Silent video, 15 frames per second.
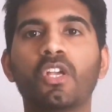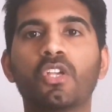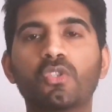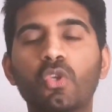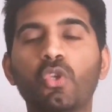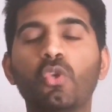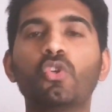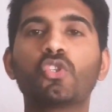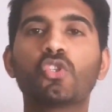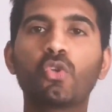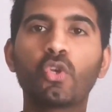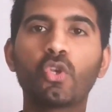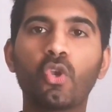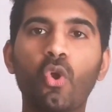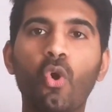So you
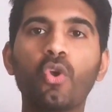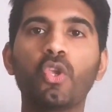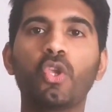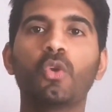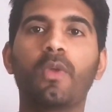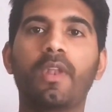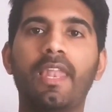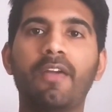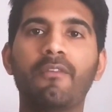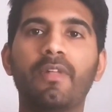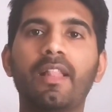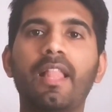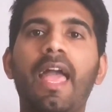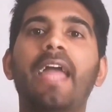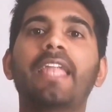should know your
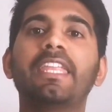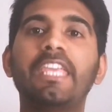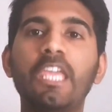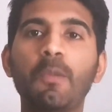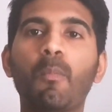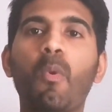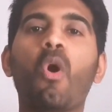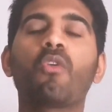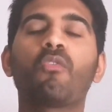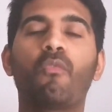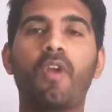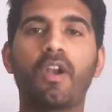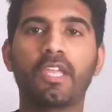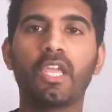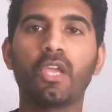level and keep on
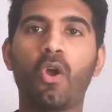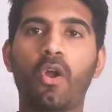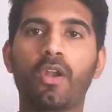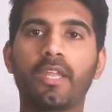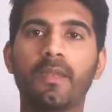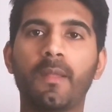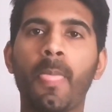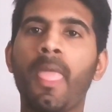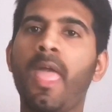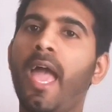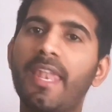working on it.